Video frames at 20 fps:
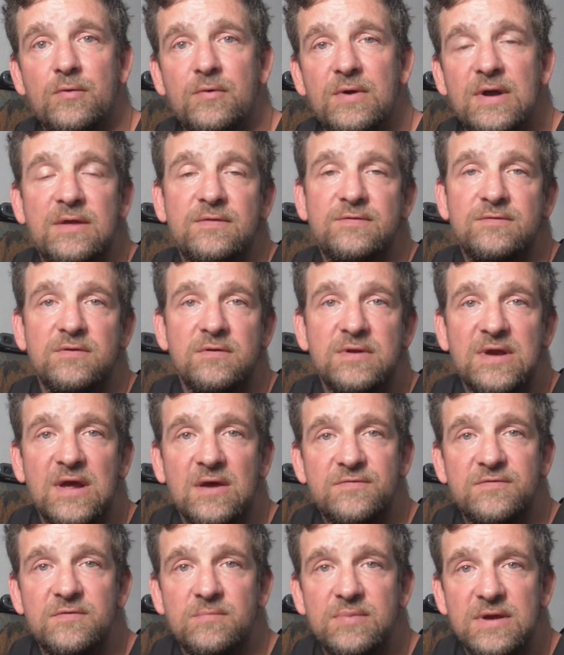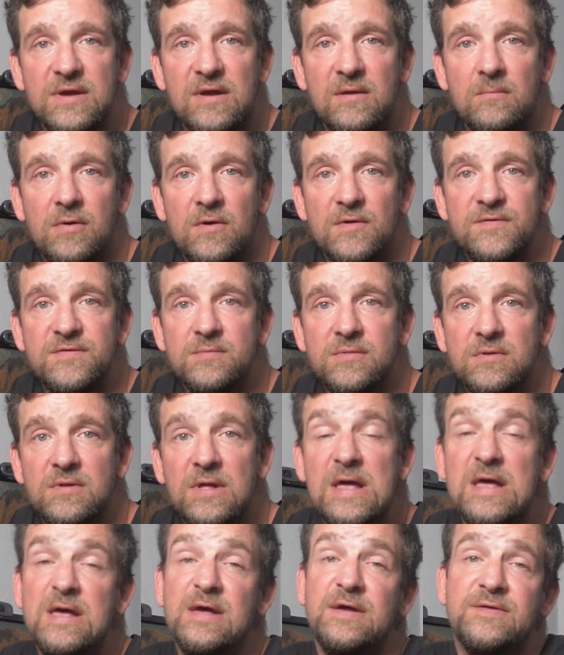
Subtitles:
but it turned out to be impossible.